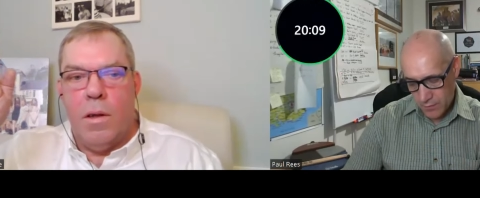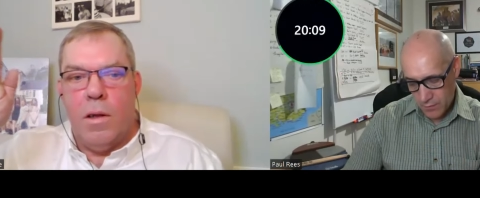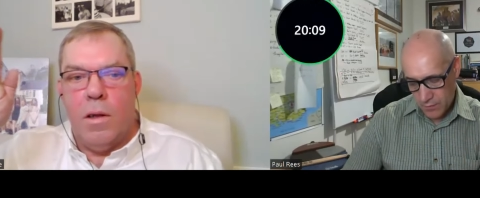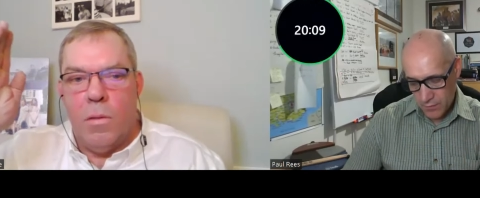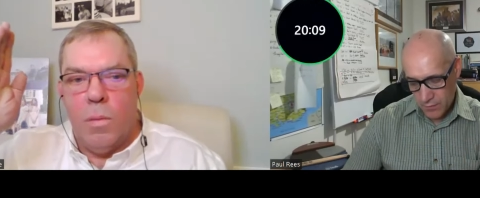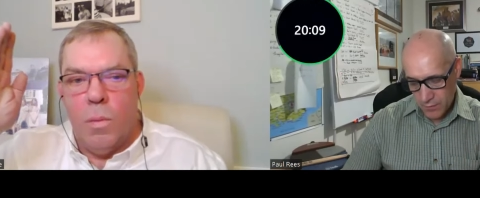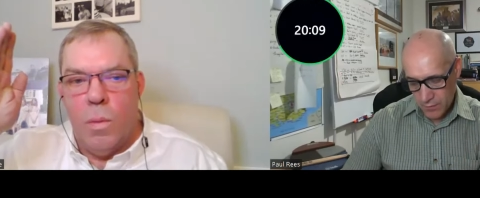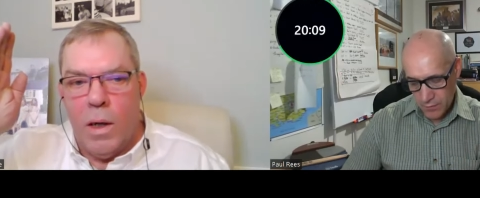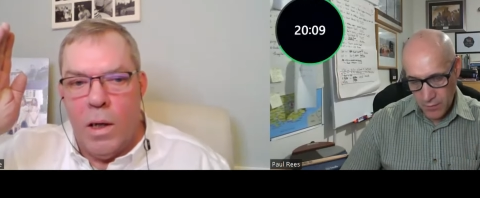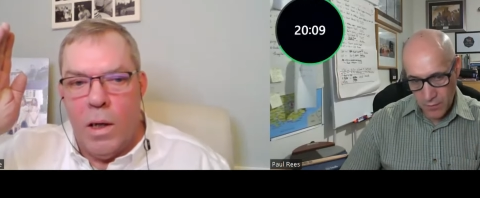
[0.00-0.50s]

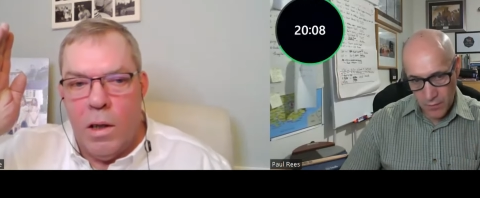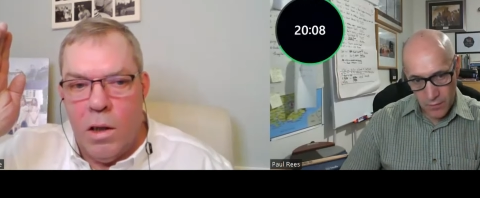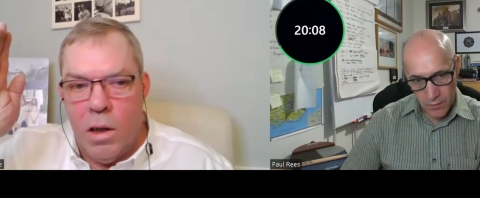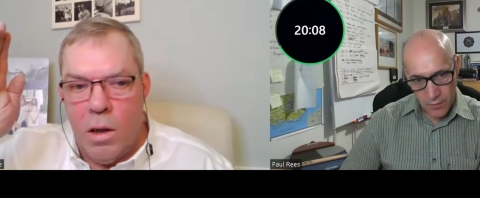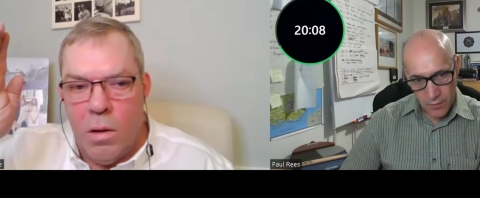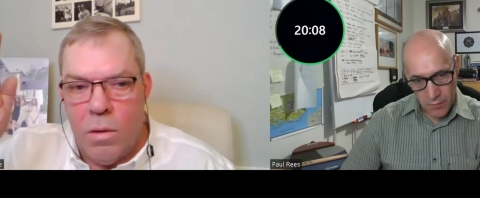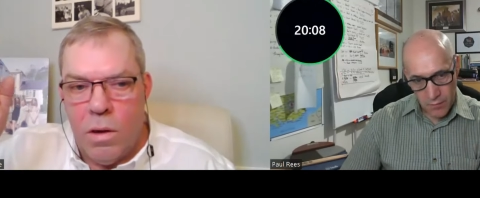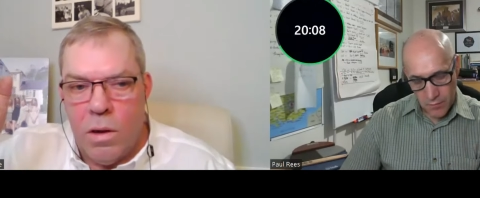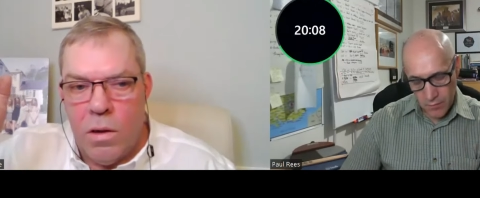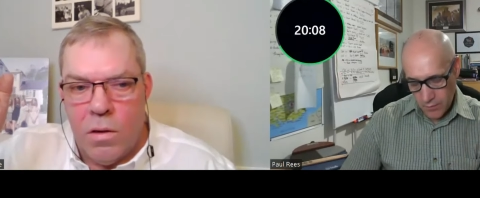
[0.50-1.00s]
Speaker 1: is where
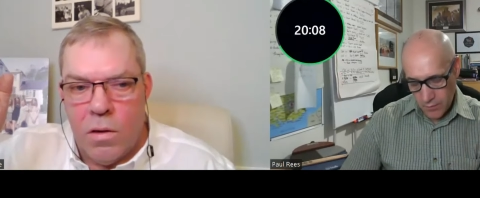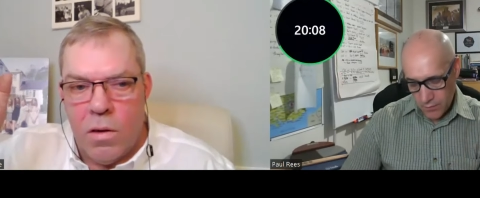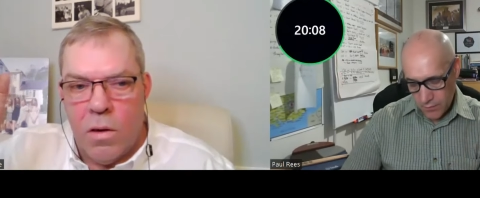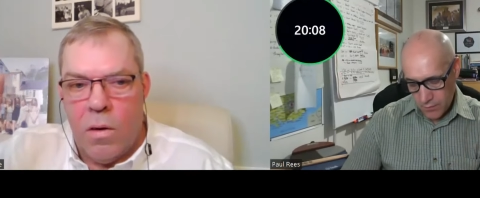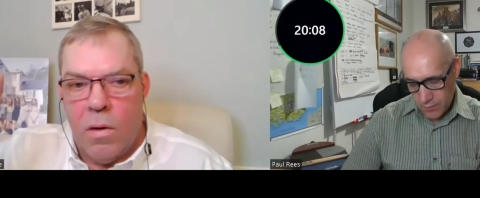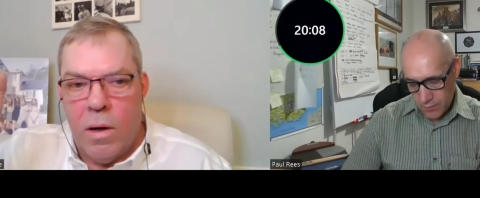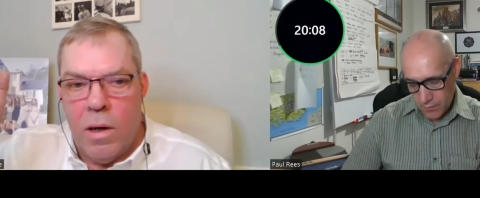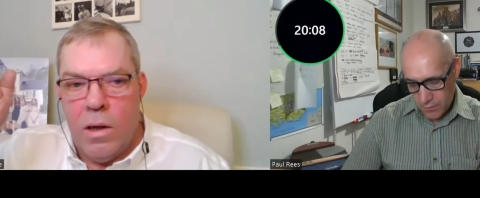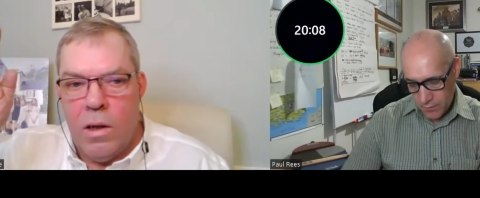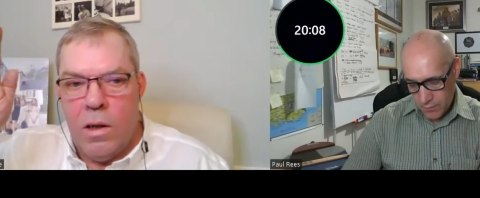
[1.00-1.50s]
you
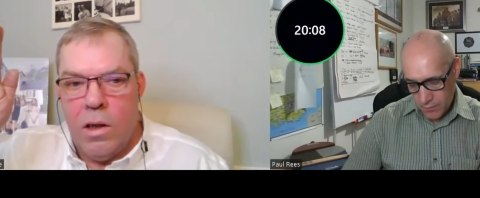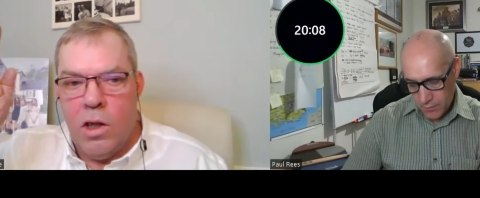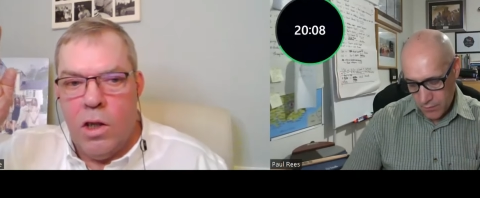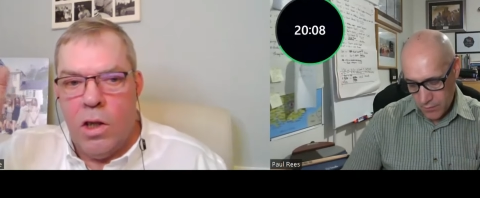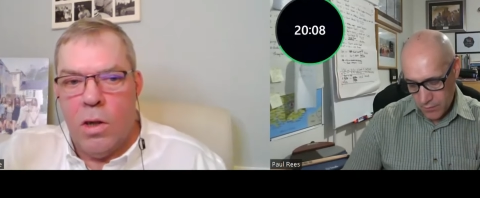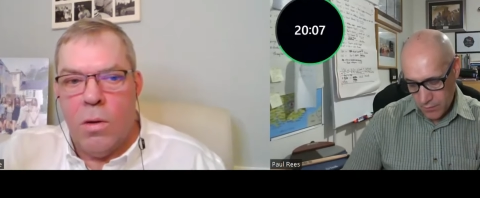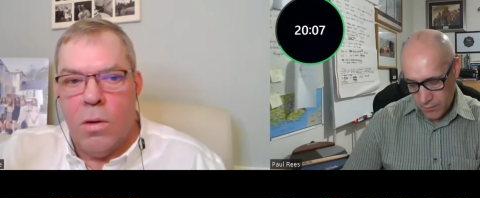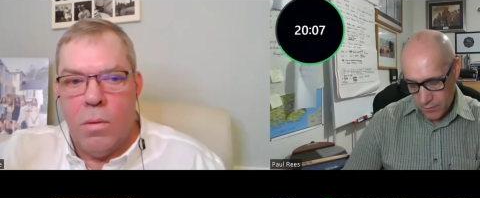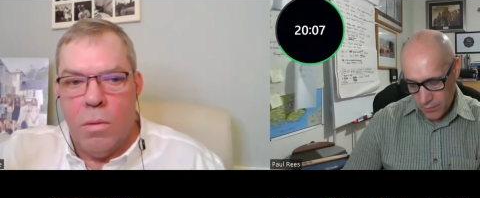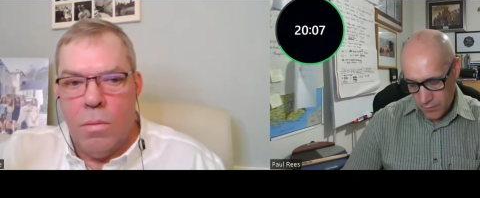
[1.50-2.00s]
design
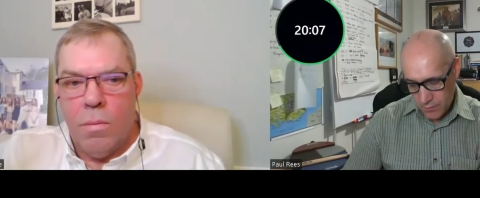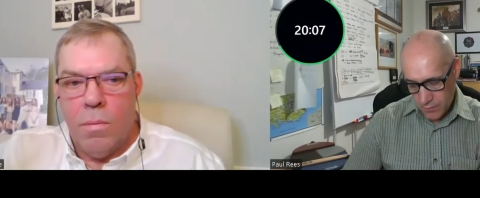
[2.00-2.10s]
you.